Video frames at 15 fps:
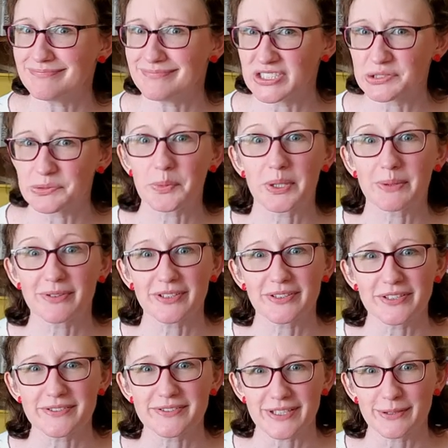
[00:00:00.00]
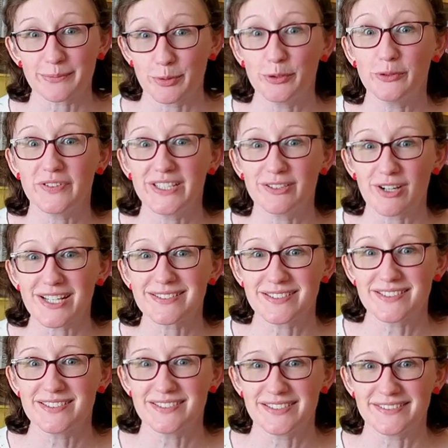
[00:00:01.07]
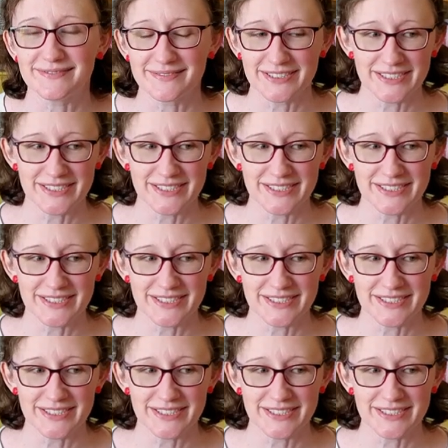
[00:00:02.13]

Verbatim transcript: Do you remember those like poofy dresses and